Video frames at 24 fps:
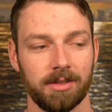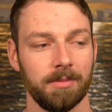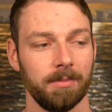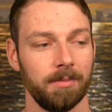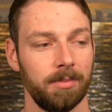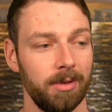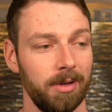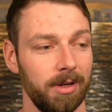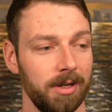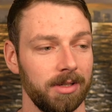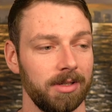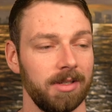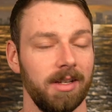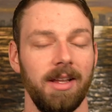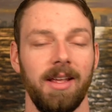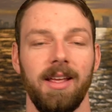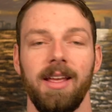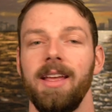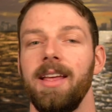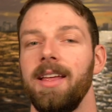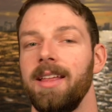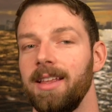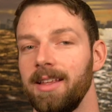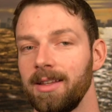and push.
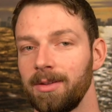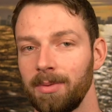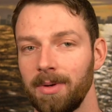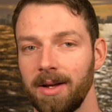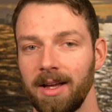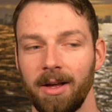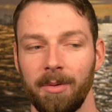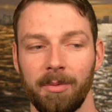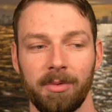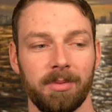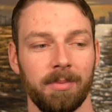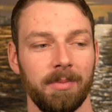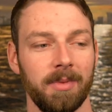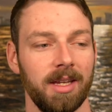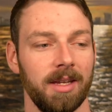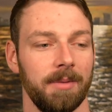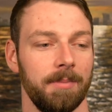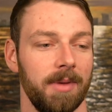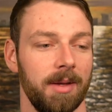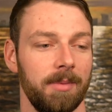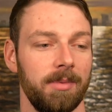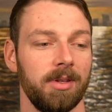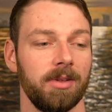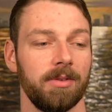That's what helps me.
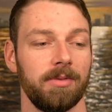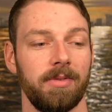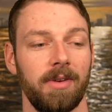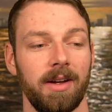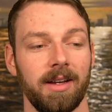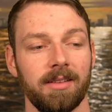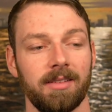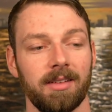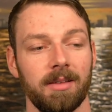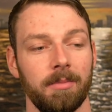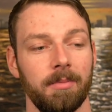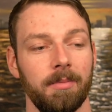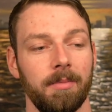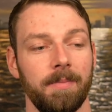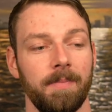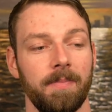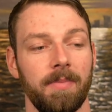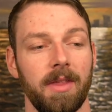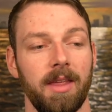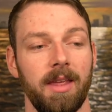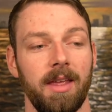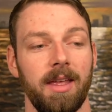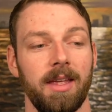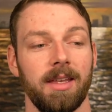Maybe you'll find something
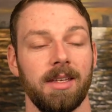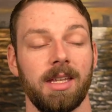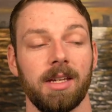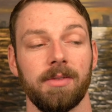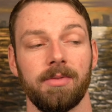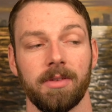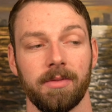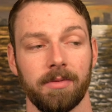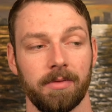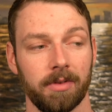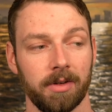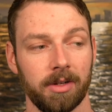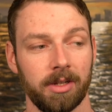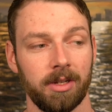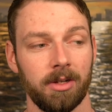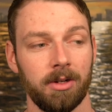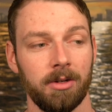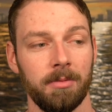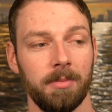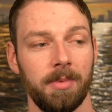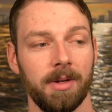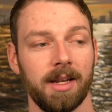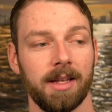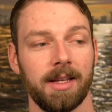different for
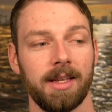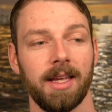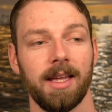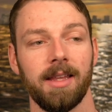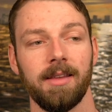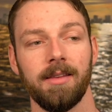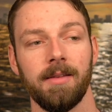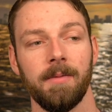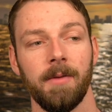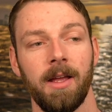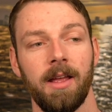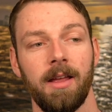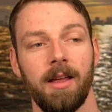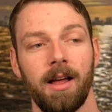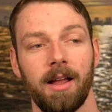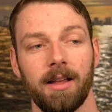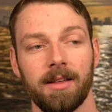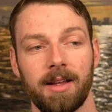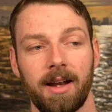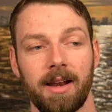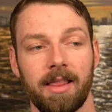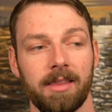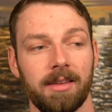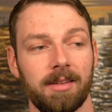you. But again, a
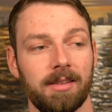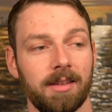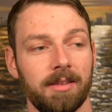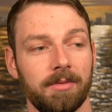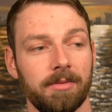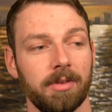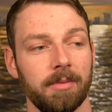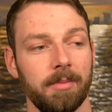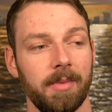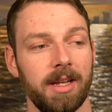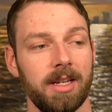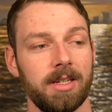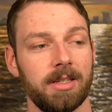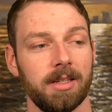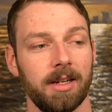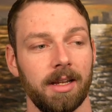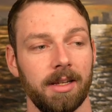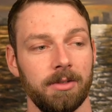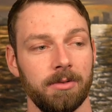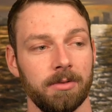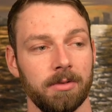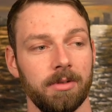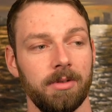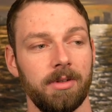lot of this information I
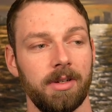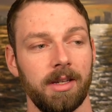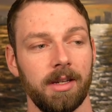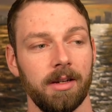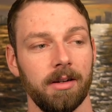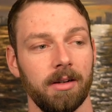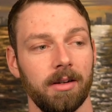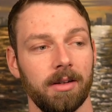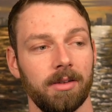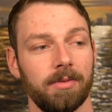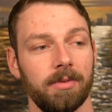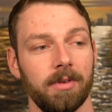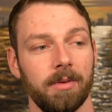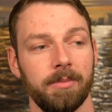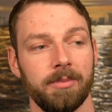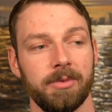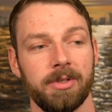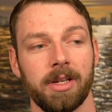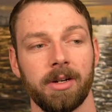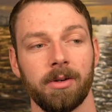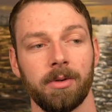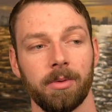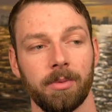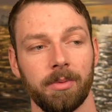drew here is from
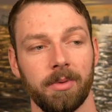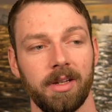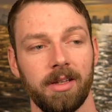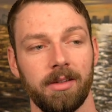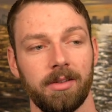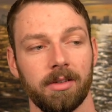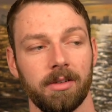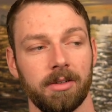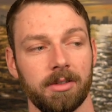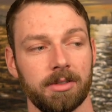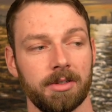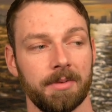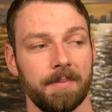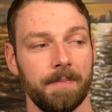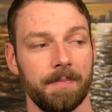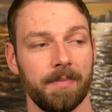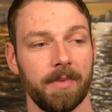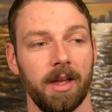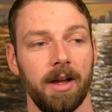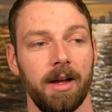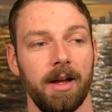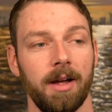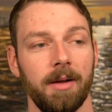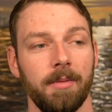general research
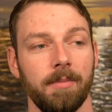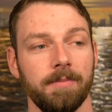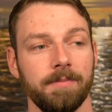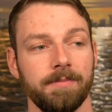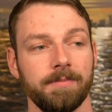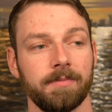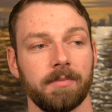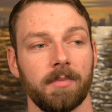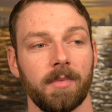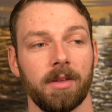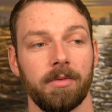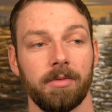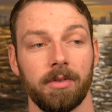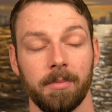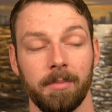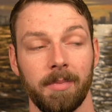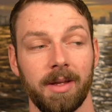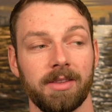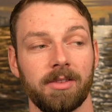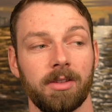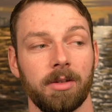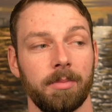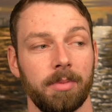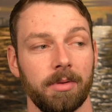for
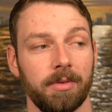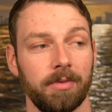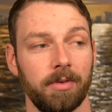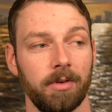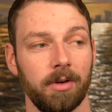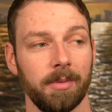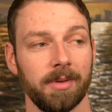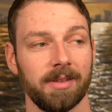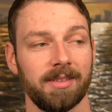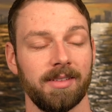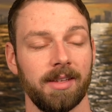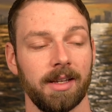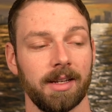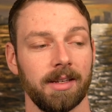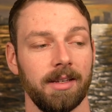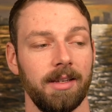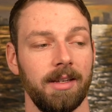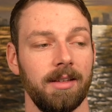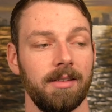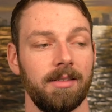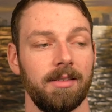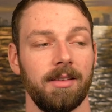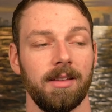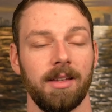mental performance
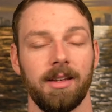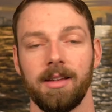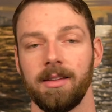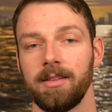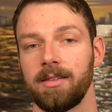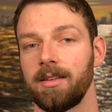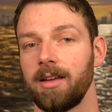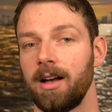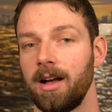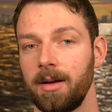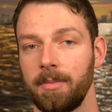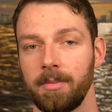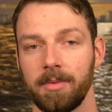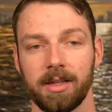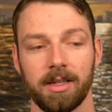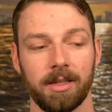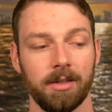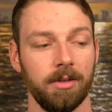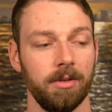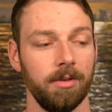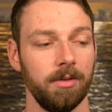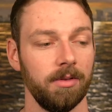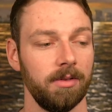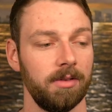techniques, and it's commonly
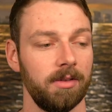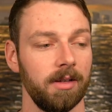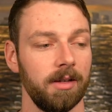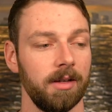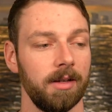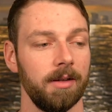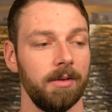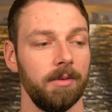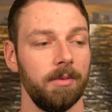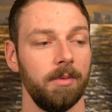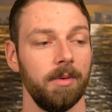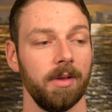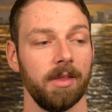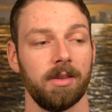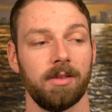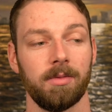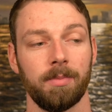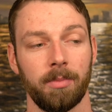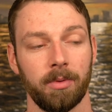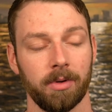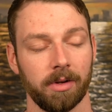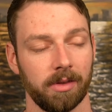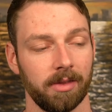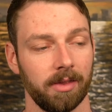used with
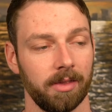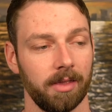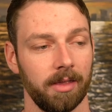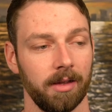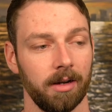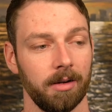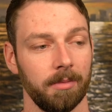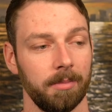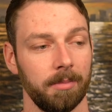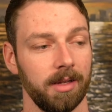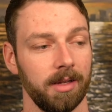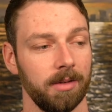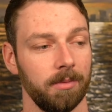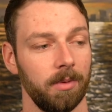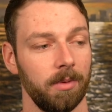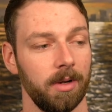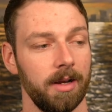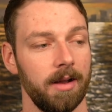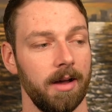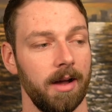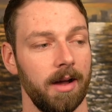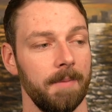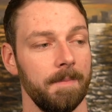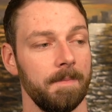sports therapy and
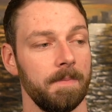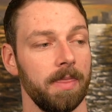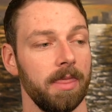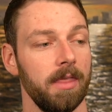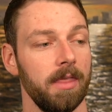whatnot.